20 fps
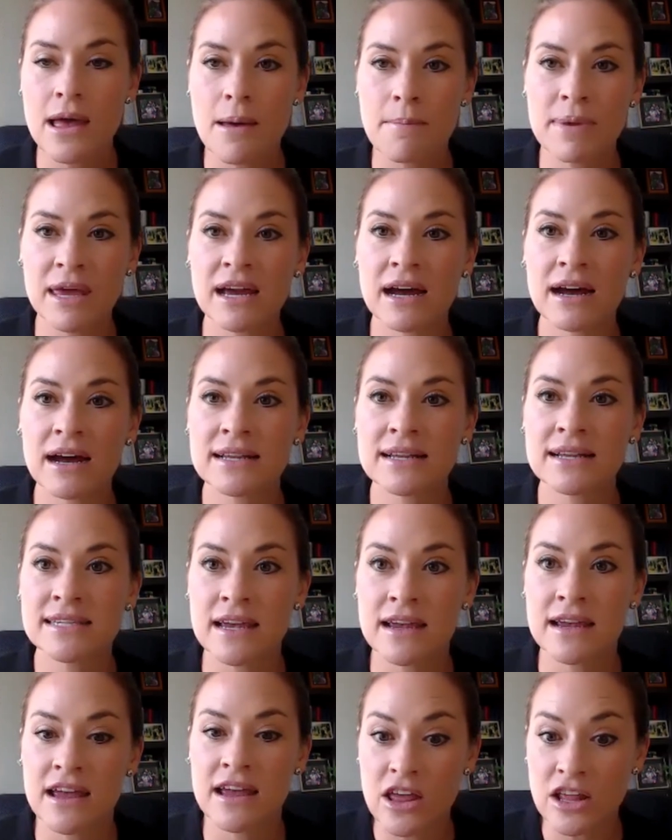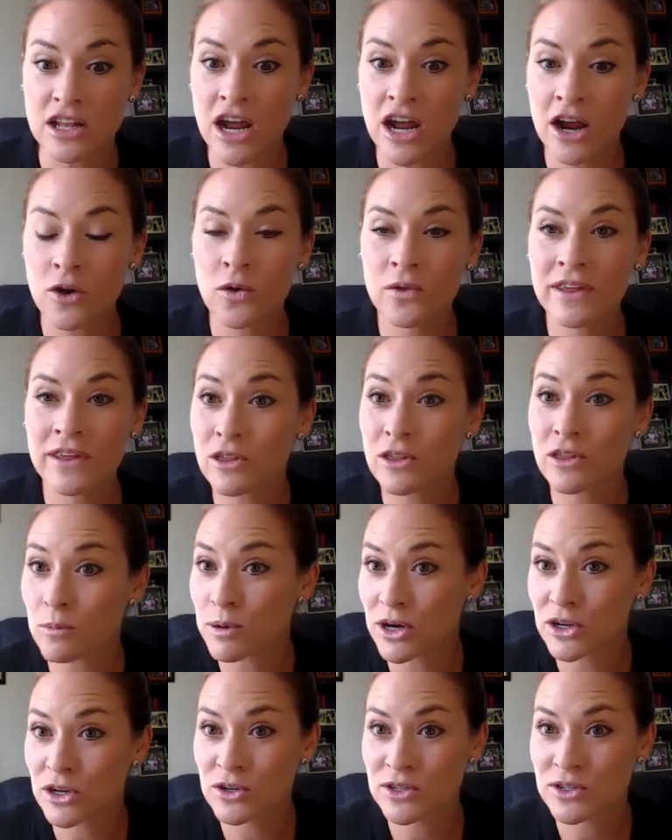because not only they're
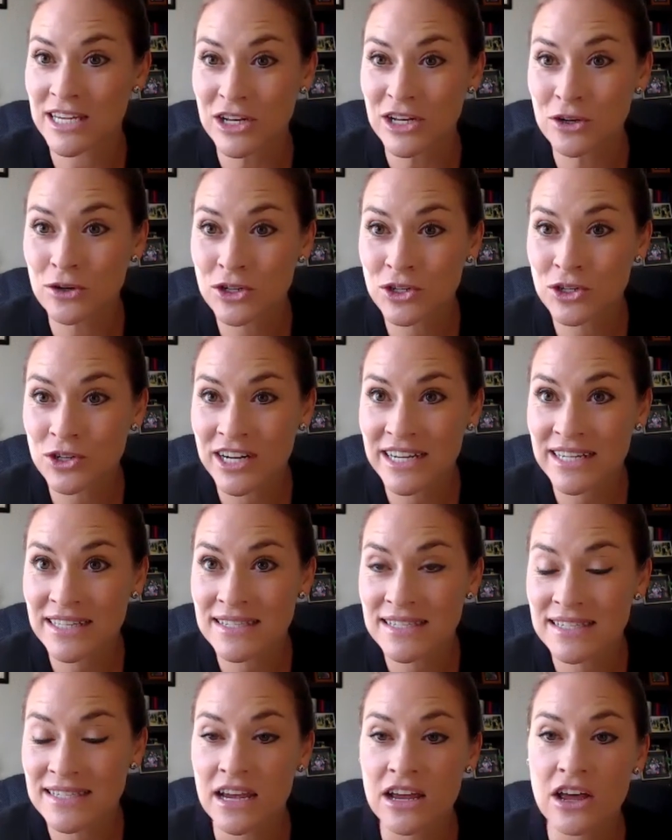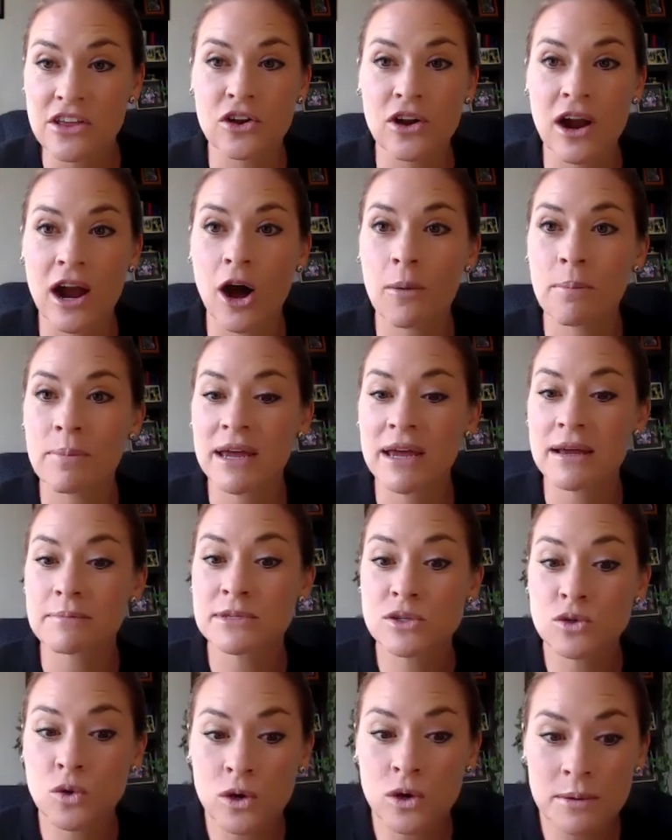producing nutrients, they're helping
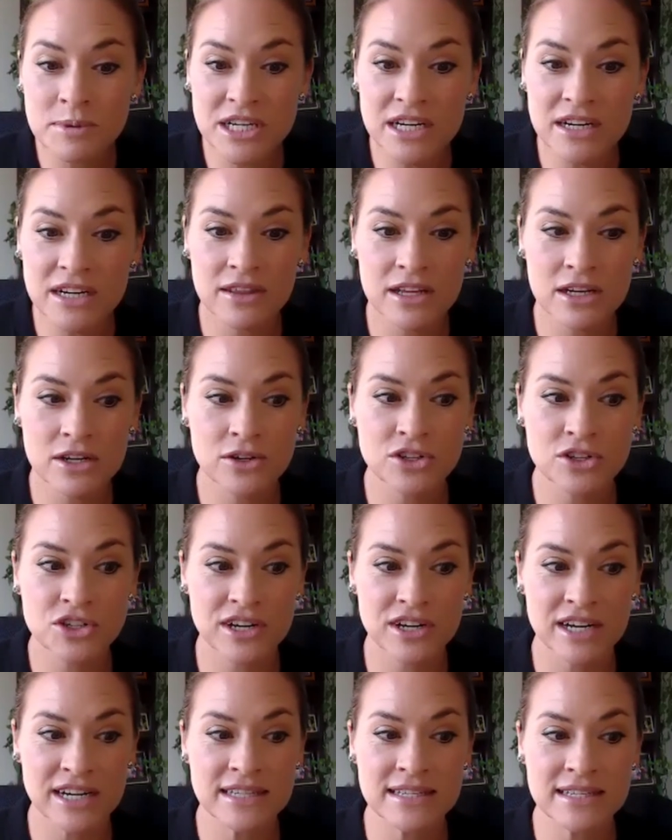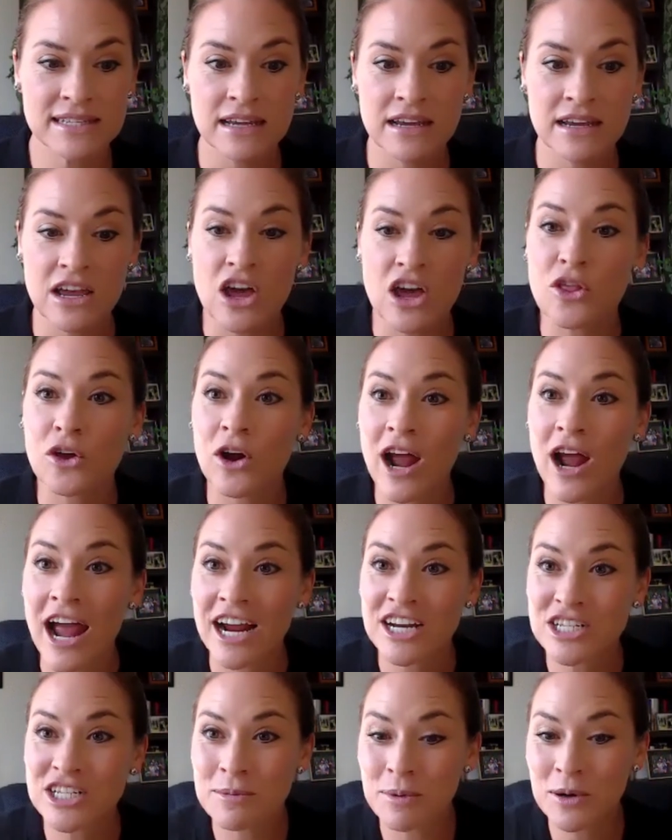absorption of the nutrients, they're
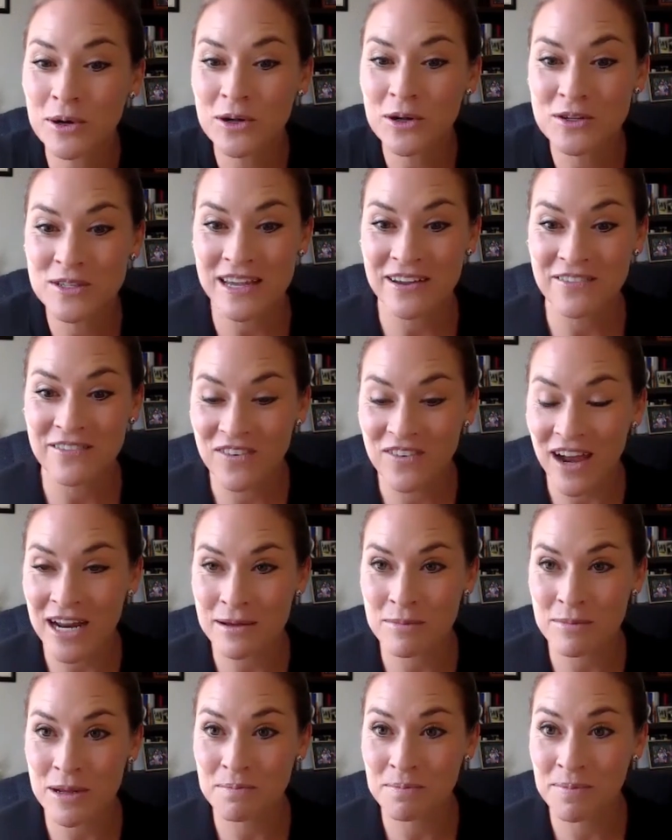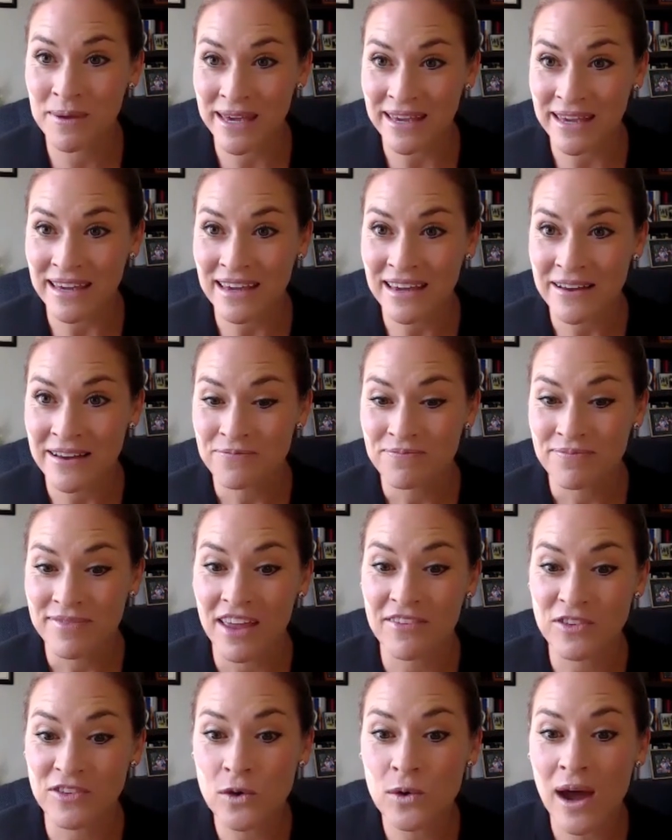actually producing vitamin B.
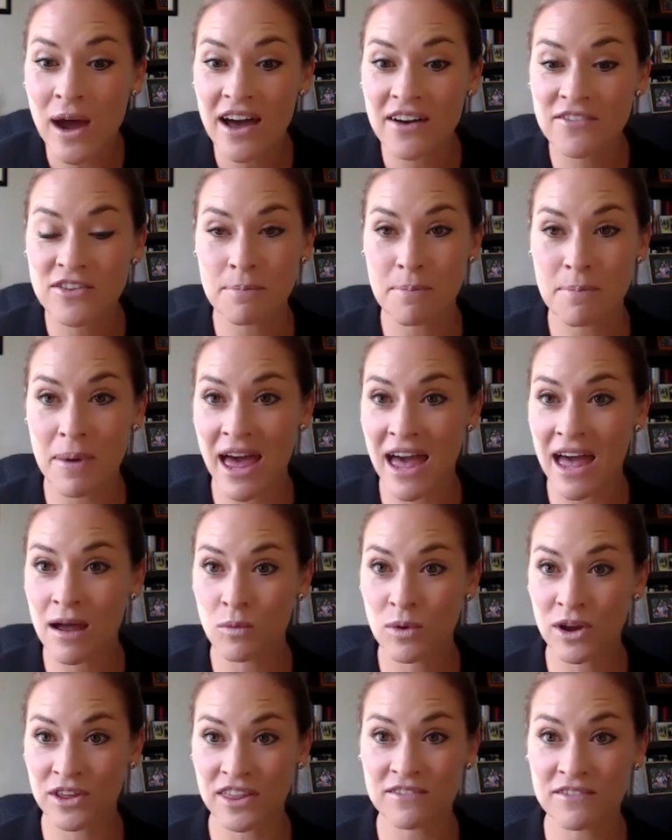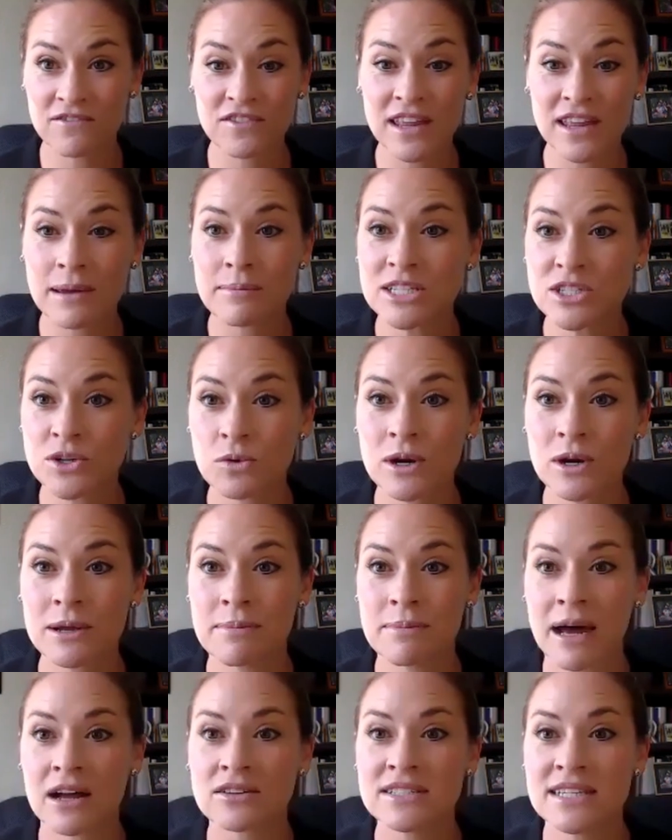If you have a pet with inflammatory
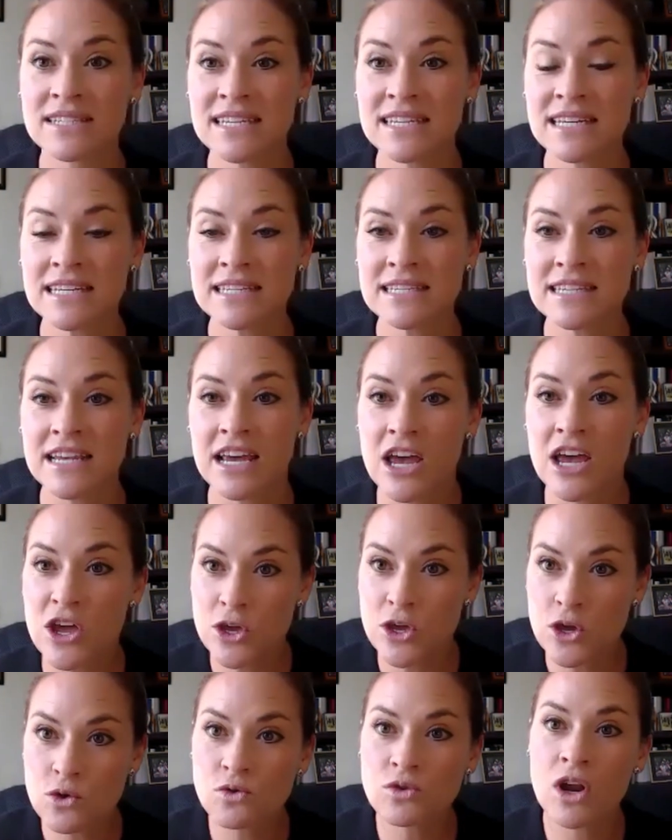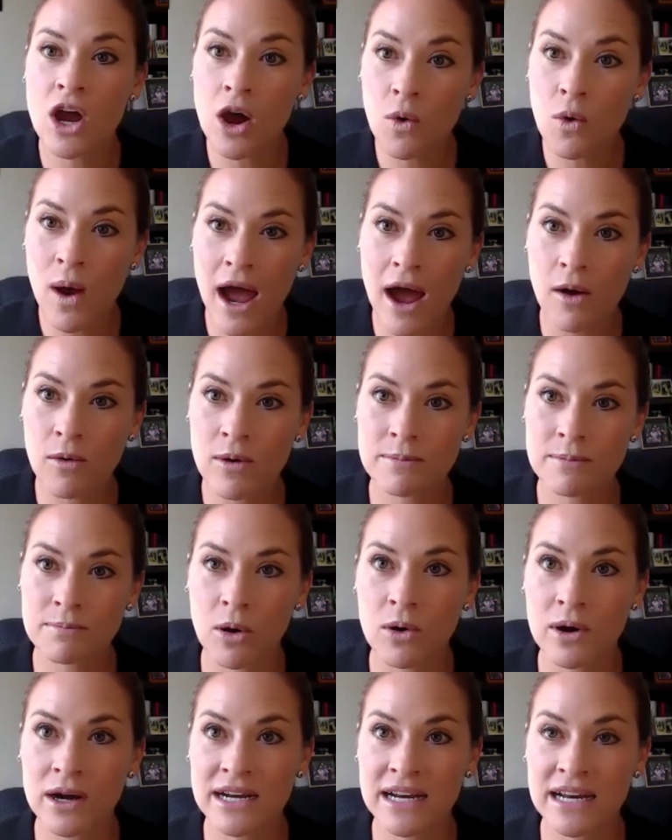bowel disease, you know how
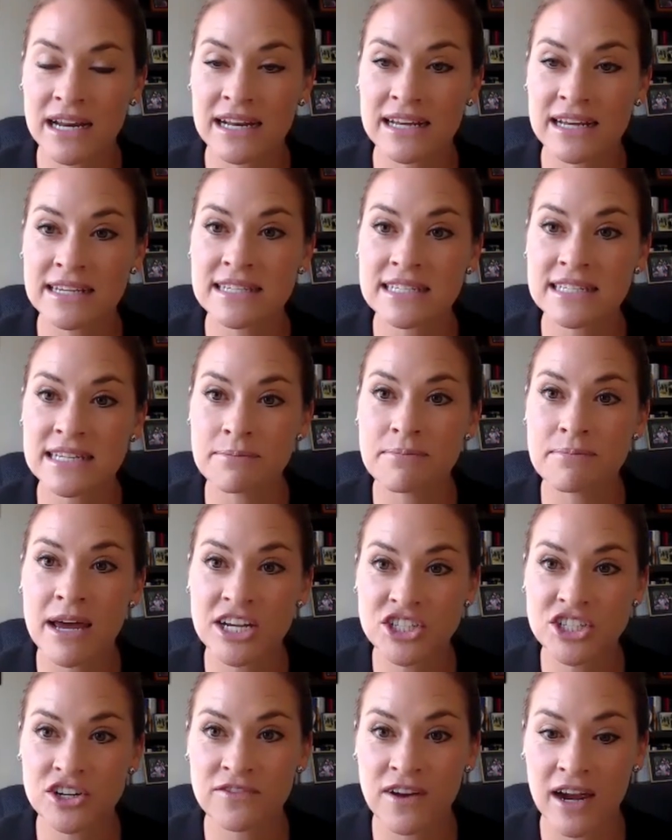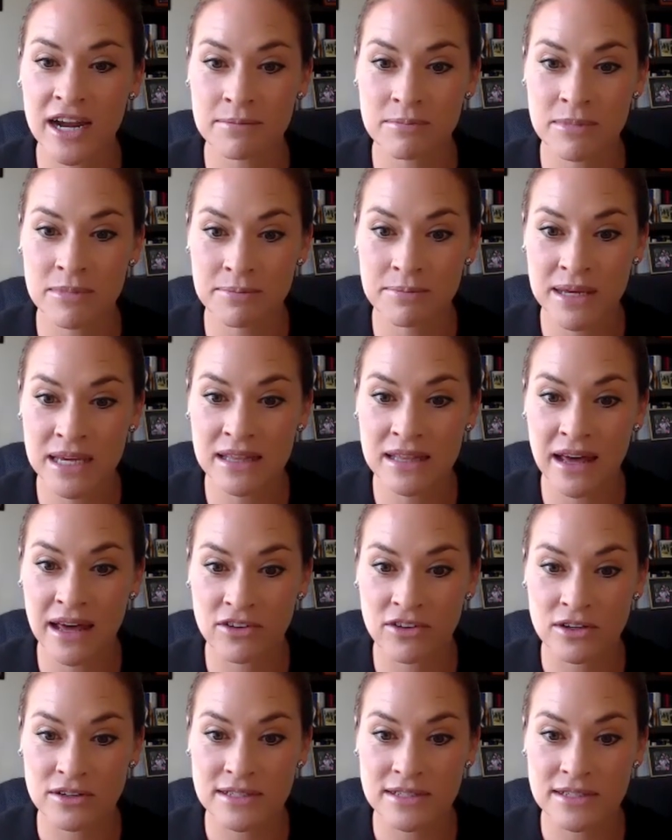important it is to measure vitamin B
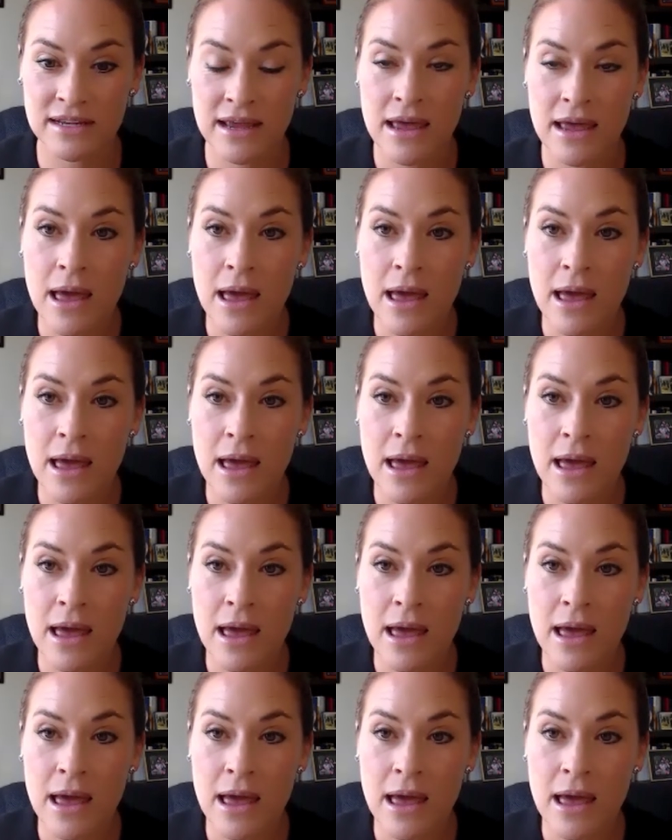levels,